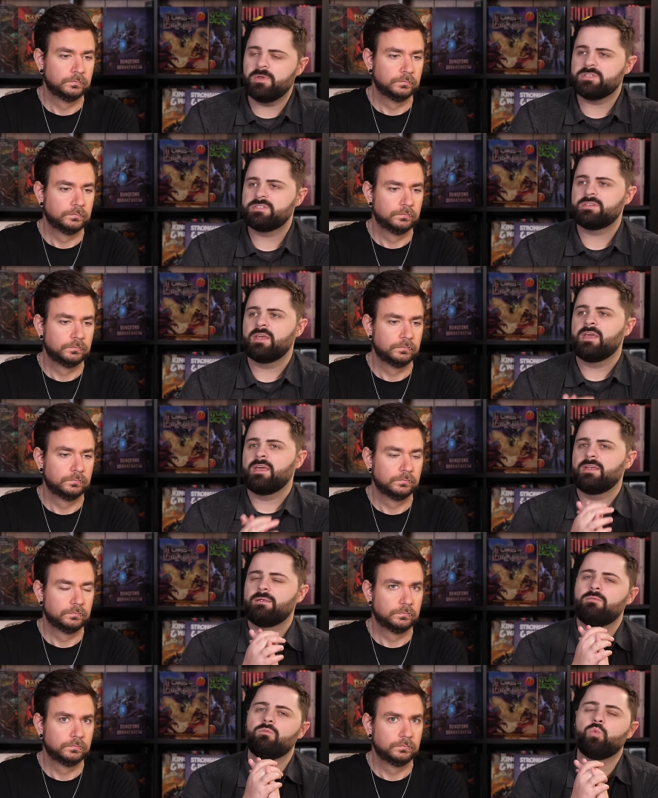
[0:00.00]
Speaker 1: us
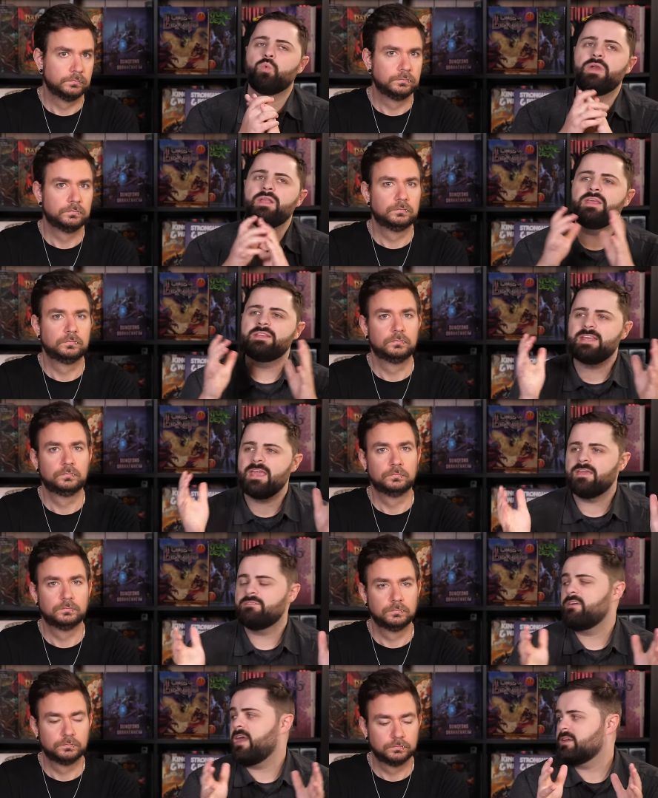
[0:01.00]
really take
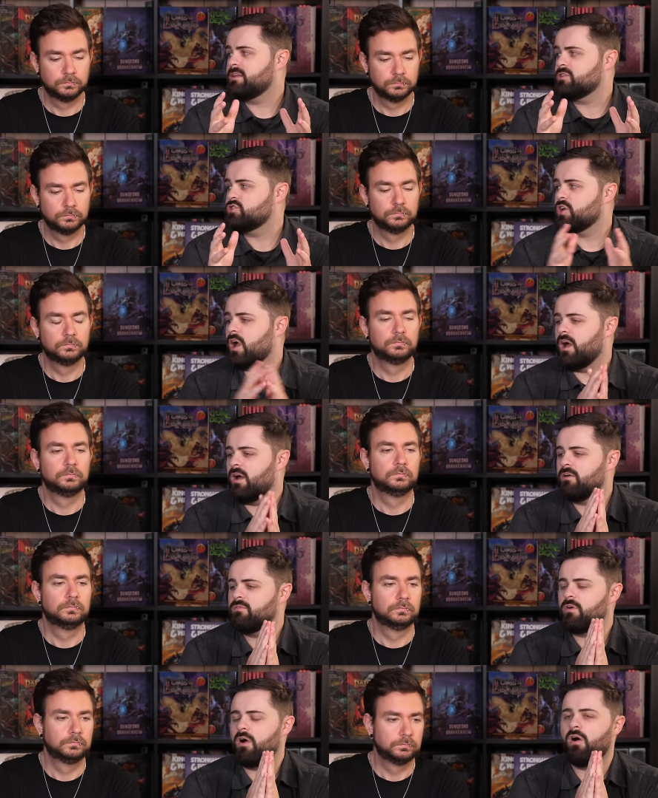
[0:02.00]
advantage
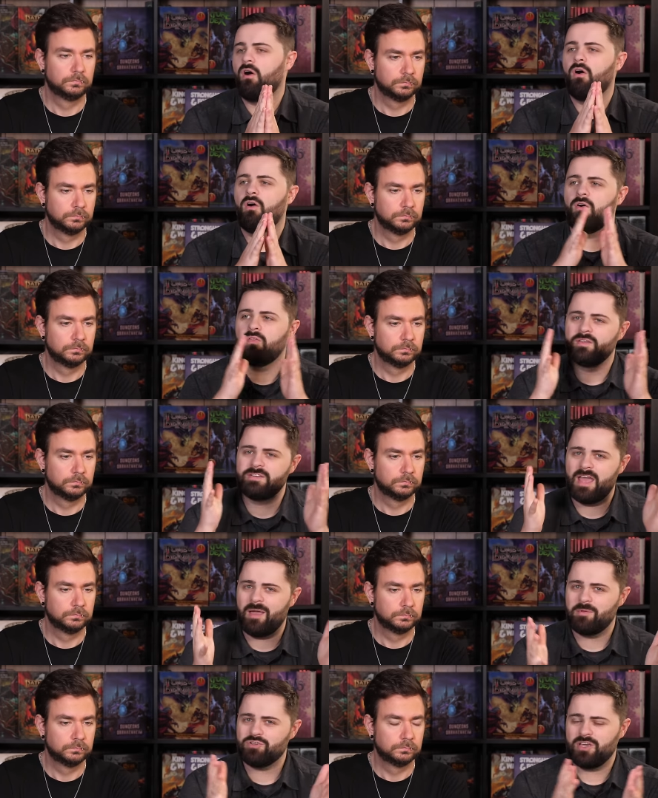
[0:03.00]
of all the
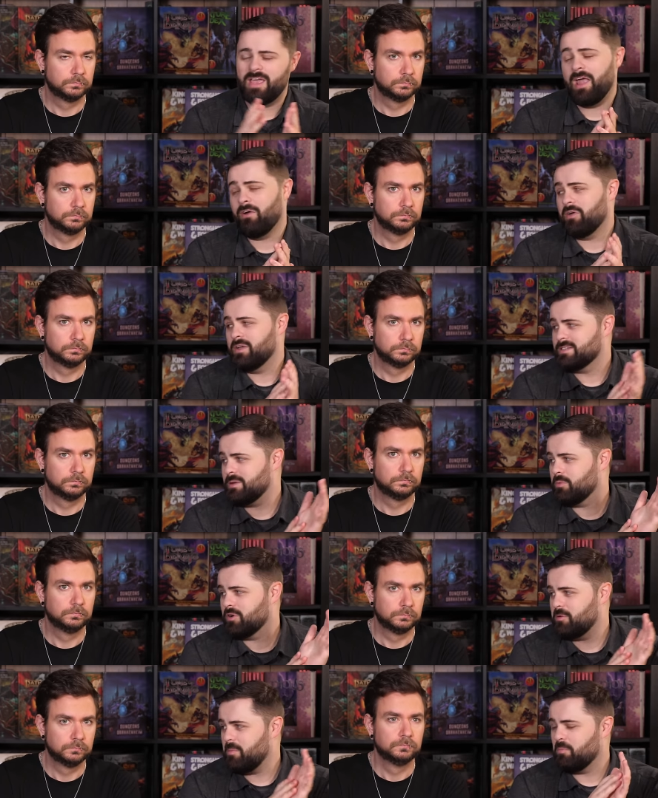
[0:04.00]
damaging areas that we're
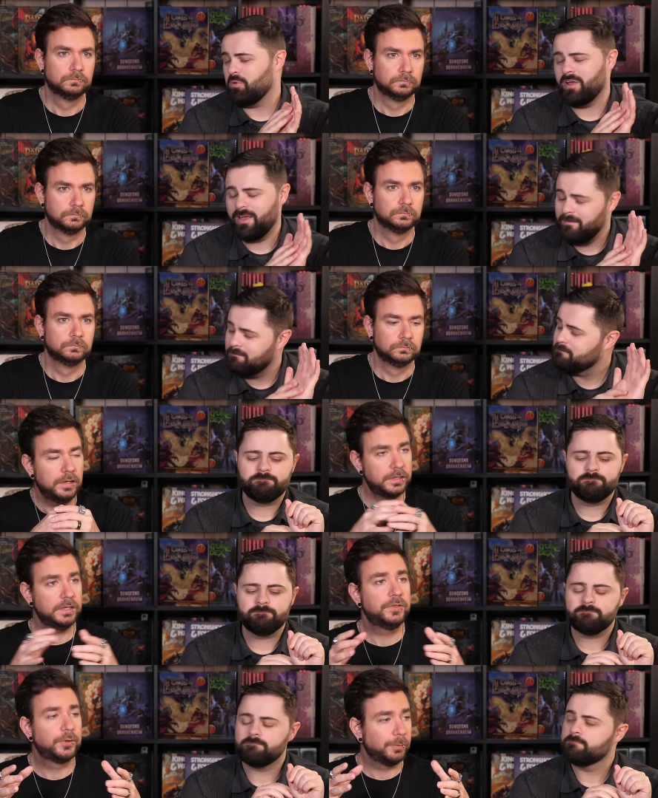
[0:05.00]
going to be bringing.
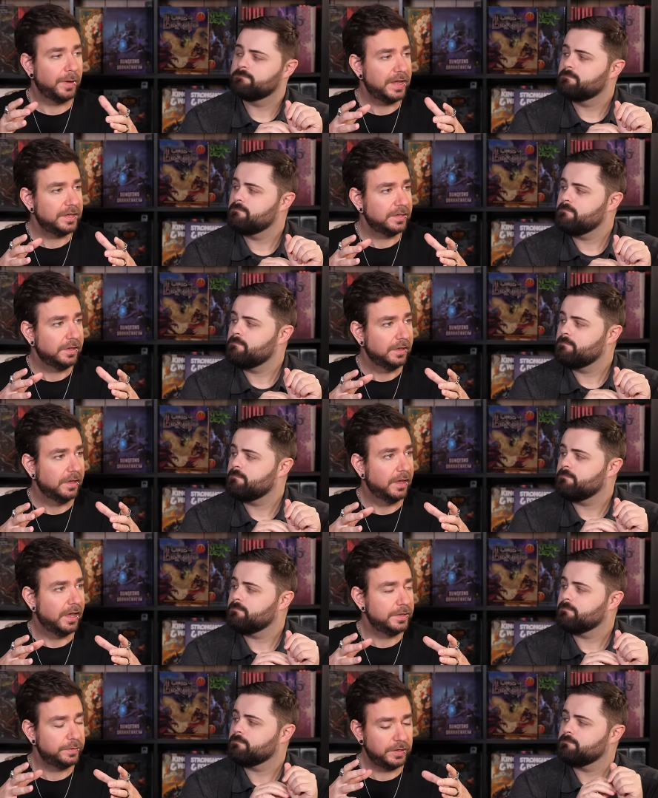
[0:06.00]
Speaker 2: Either way,
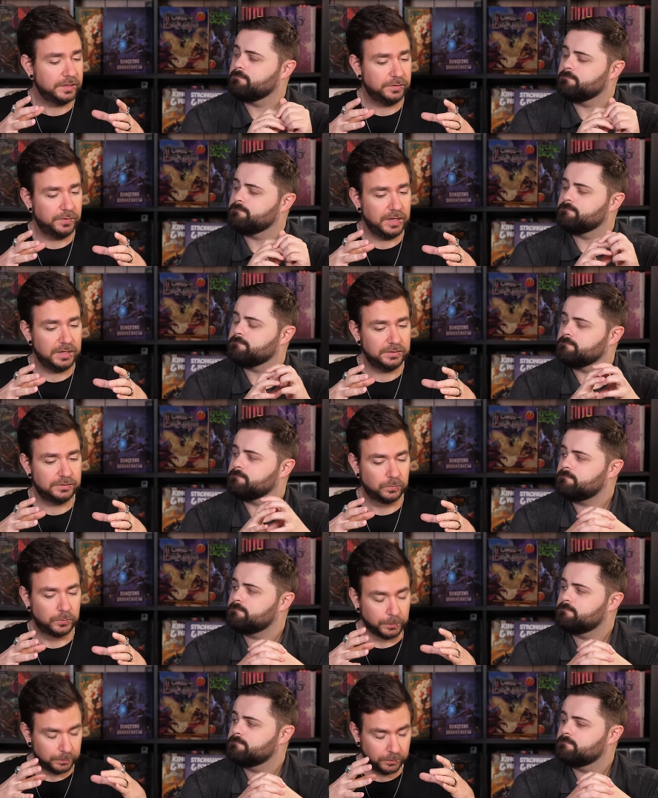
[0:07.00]
I think that
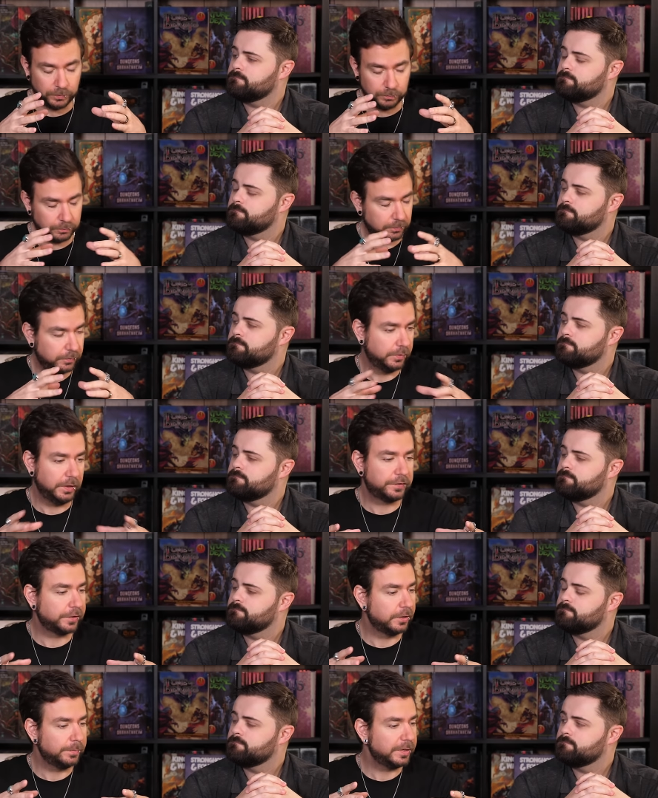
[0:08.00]
it's
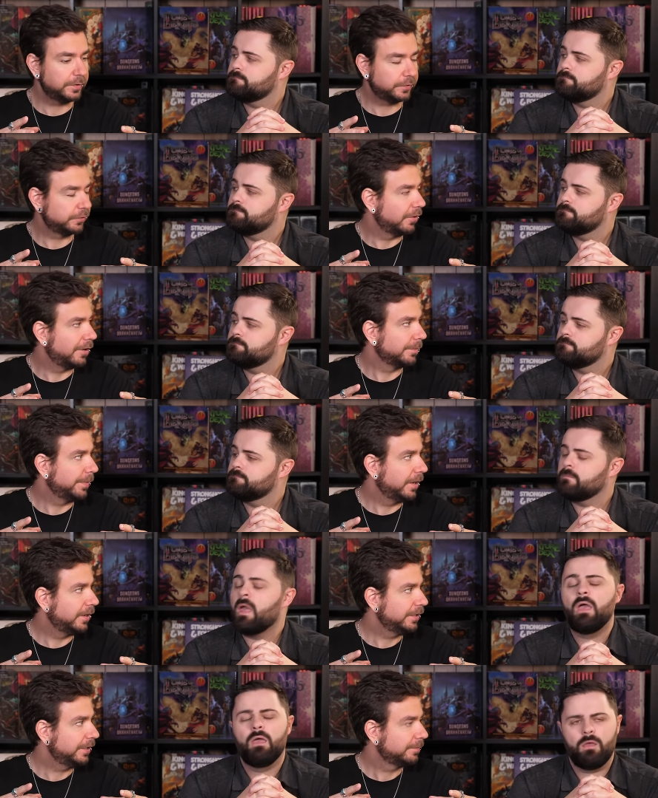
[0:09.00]
going to be a strong
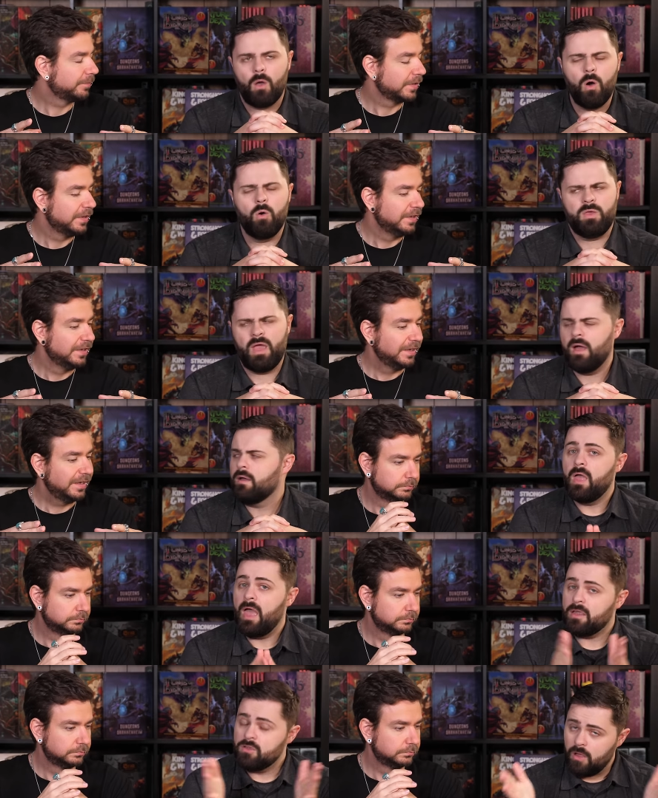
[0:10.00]
party.
Speaker 1: Oh, yeah.
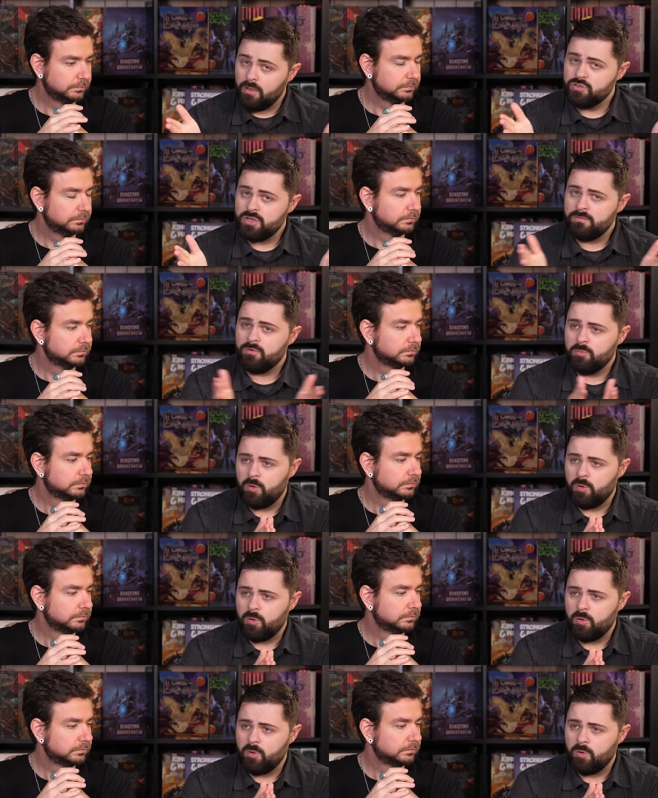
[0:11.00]
Acknowledging for a